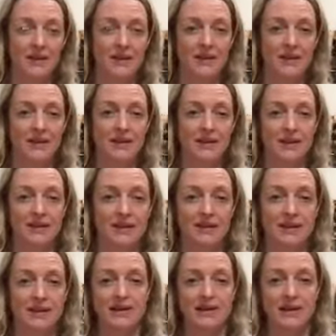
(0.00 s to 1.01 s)
Lovely,
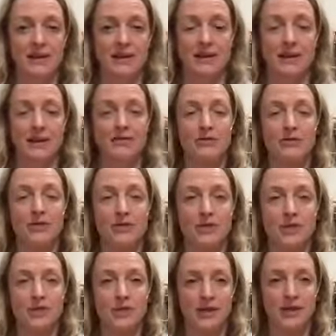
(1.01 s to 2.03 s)
Fifi. Lean forward,
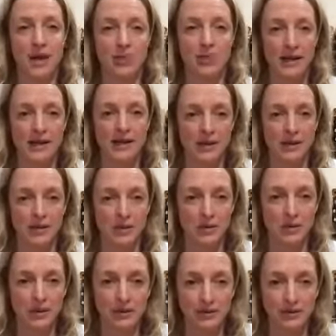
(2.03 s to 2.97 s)
sharply exhale through the mouth.